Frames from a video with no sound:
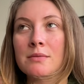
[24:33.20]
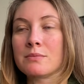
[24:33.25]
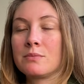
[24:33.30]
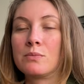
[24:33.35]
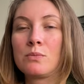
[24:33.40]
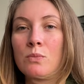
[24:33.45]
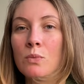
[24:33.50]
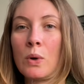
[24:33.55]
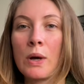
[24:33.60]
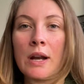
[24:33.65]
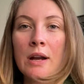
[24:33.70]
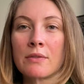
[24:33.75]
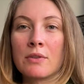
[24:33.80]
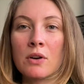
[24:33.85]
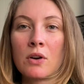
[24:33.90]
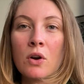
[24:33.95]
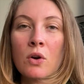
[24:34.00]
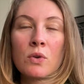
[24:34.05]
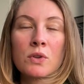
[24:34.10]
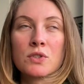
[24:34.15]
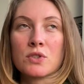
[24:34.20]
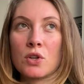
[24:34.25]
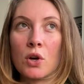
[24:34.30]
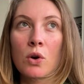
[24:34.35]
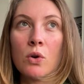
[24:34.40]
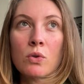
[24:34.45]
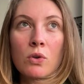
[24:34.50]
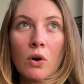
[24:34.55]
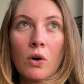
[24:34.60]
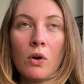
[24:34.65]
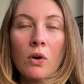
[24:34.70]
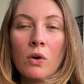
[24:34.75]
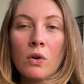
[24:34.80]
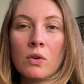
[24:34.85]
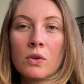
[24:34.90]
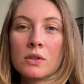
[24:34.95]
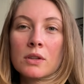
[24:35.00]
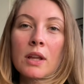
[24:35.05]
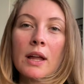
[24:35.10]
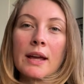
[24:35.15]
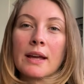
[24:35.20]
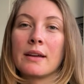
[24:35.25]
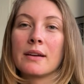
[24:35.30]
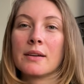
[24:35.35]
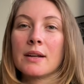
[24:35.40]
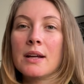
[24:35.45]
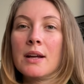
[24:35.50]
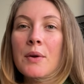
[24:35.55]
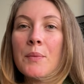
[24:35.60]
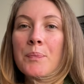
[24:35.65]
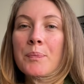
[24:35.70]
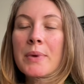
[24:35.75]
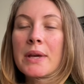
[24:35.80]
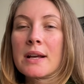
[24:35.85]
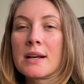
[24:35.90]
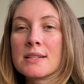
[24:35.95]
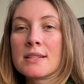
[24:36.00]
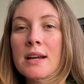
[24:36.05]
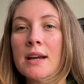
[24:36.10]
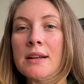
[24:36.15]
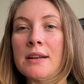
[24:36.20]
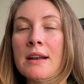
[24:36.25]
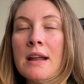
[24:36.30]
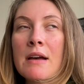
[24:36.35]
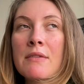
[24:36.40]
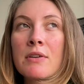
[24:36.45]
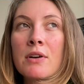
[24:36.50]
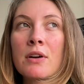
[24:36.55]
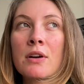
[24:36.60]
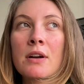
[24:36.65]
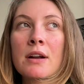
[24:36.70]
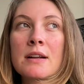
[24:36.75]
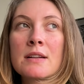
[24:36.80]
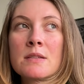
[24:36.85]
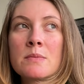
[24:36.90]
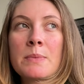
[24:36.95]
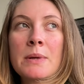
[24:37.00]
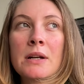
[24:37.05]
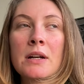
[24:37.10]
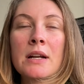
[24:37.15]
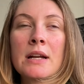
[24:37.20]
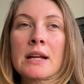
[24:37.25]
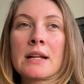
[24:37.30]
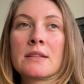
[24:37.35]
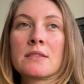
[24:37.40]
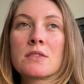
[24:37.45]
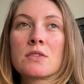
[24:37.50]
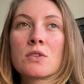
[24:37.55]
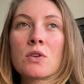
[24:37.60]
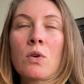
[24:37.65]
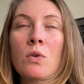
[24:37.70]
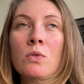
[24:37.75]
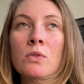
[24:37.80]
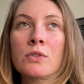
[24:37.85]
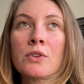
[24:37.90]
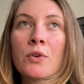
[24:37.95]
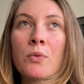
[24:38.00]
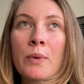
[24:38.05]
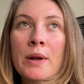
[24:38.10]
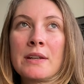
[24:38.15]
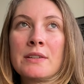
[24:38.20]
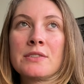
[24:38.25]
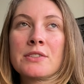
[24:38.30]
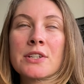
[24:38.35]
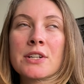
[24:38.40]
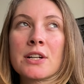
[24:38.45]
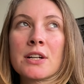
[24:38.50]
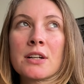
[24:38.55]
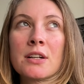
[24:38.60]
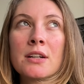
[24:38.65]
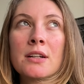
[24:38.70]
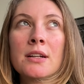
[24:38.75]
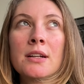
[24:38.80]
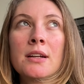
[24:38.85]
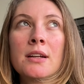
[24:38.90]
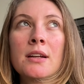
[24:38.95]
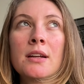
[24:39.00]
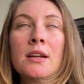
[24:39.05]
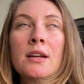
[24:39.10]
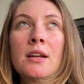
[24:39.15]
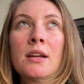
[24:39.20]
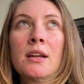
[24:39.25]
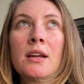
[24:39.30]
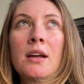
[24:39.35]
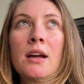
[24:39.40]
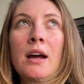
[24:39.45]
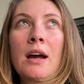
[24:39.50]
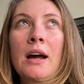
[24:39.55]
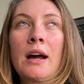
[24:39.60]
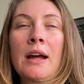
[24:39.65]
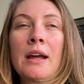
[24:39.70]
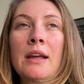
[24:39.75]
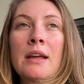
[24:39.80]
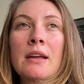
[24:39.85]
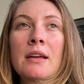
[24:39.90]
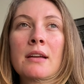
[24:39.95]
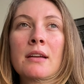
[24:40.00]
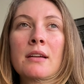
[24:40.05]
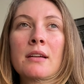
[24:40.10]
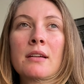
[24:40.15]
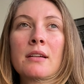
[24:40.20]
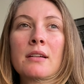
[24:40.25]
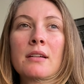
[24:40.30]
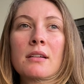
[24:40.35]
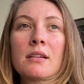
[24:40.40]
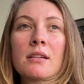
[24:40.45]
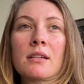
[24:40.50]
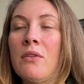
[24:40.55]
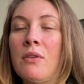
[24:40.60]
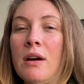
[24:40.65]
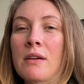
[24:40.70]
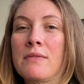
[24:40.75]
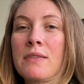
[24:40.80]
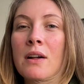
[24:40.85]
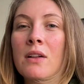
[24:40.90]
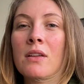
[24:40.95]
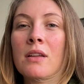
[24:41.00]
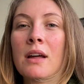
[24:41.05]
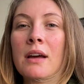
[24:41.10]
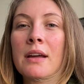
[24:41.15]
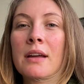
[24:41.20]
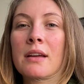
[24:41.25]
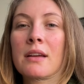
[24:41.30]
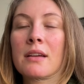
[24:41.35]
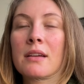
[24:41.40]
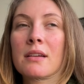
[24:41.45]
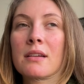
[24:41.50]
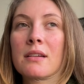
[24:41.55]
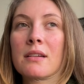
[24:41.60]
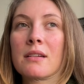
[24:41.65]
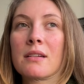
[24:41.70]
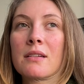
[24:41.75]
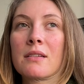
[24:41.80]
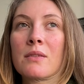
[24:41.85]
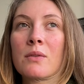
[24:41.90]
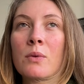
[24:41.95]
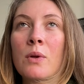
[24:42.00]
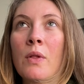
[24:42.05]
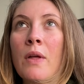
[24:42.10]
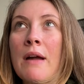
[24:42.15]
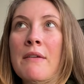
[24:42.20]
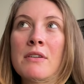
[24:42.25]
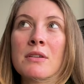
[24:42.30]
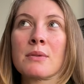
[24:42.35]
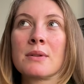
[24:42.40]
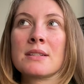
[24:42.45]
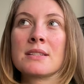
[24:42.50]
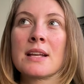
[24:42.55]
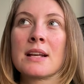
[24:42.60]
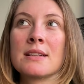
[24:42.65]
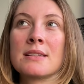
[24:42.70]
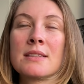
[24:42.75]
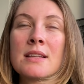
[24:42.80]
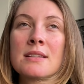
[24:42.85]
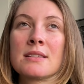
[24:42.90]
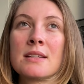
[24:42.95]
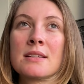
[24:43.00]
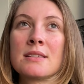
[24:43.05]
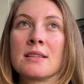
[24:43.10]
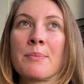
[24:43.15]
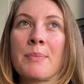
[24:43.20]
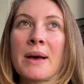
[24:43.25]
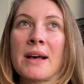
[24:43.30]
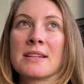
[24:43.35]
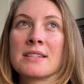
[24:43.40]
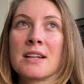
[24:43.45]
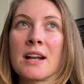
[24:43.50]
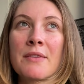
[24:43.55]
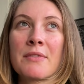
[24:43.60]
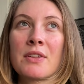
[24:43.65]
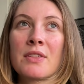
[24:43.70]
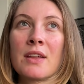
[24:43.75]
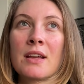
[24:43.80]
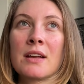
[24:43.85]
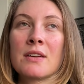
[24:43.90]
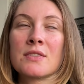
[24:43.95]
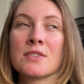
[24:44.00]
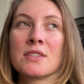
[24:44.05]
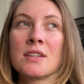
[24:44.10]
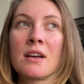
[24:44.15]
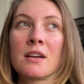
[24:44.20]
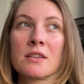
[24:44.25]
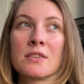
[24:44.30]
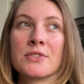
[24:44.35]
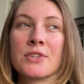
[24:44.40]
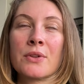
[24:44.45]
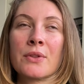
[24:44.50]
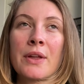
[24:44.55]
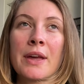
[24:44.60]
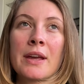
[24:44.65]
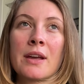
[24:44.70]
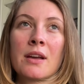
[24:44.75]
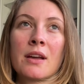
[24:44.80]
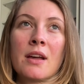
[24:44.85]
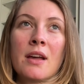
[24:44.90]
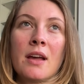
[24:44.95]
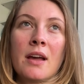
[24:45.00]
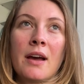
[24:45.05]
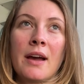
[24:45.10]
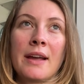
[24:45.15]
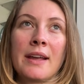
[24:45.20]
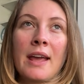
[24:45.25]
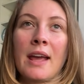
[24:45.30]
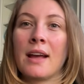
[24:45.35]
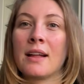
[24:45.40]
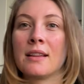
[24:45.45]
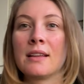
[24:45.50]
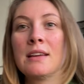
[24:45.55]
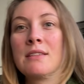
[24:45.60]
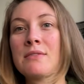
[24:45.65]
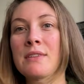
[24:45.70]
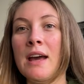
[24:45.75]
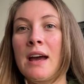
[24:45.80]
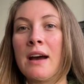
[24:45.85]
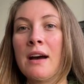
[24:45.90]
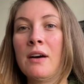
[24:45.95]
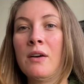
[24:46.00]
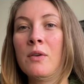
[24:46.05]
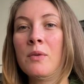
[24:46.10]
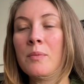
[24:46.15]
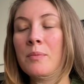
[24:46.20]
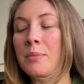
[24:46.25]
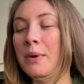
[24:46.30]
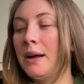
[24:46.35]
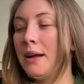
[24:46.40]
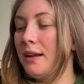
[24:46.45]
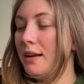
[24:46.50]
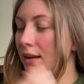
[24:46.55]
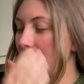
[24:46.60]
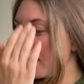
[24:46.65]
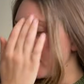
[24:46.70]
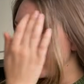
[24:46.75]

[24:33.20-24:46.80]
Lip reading: whatever, oh, it's so cold, like because I'd never experienced cold or winter, I felt like, well, everyone says this is the best and everything else sucks, so like I can't leave now. But